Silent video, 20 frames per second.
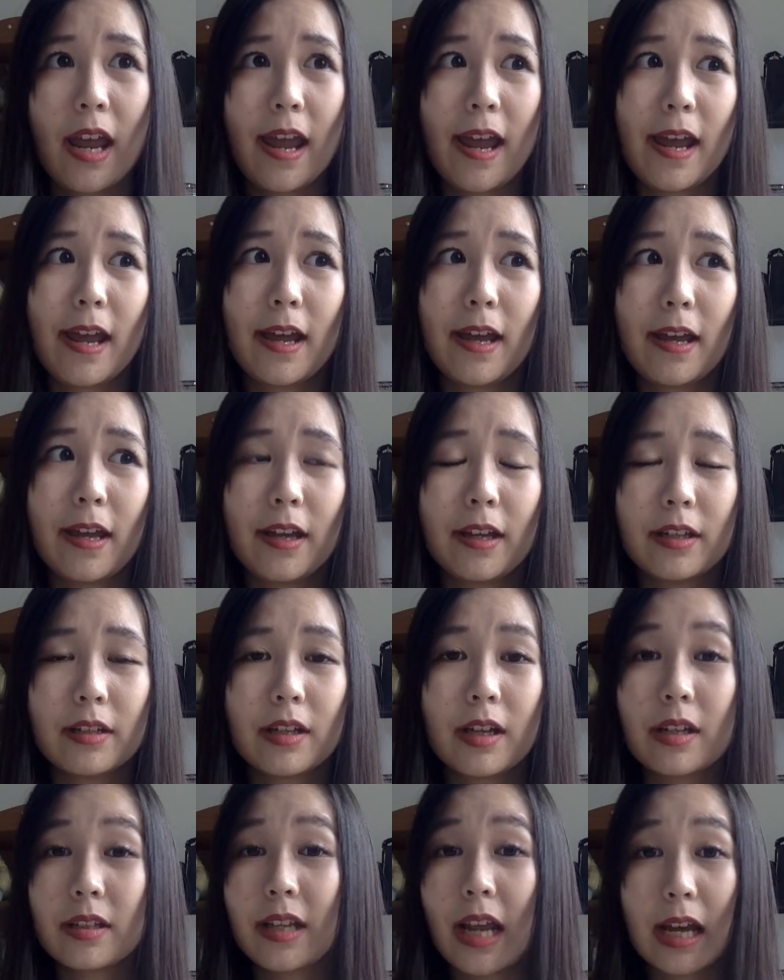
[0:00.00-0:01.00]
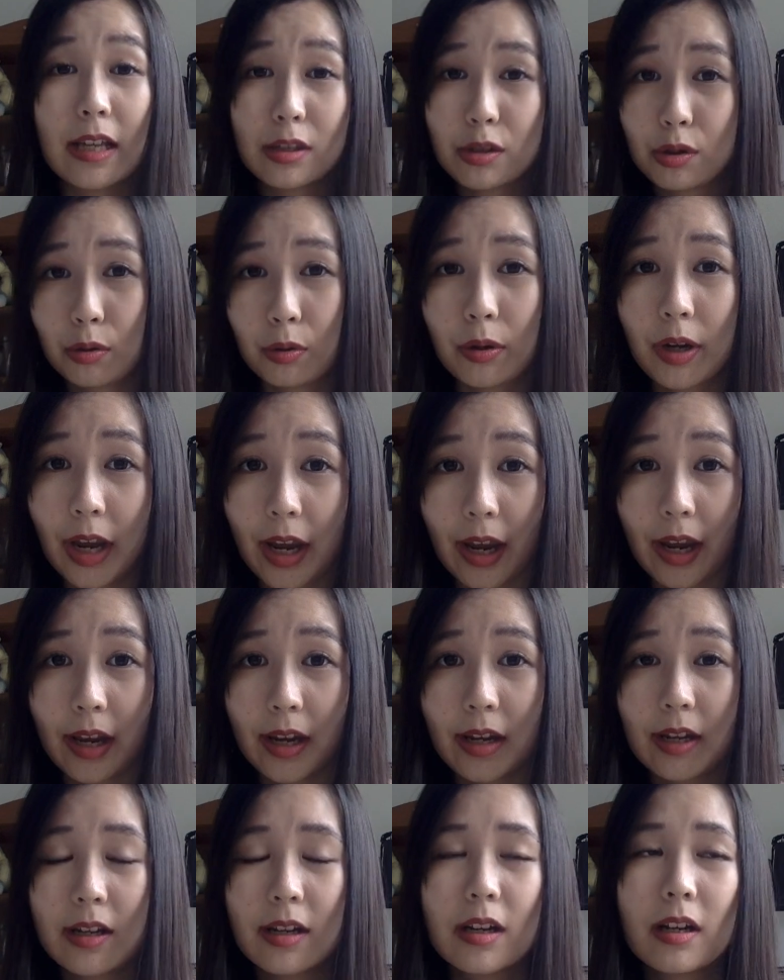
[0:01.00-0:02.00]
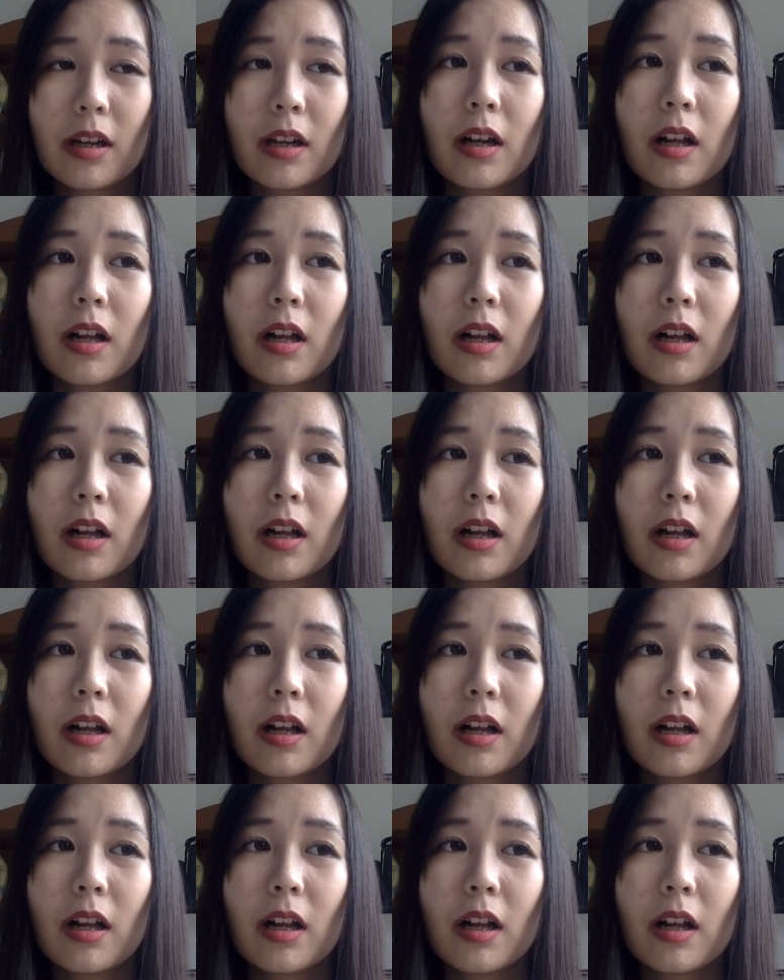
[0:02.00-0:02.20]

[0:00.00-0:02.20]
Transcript: and that's okay.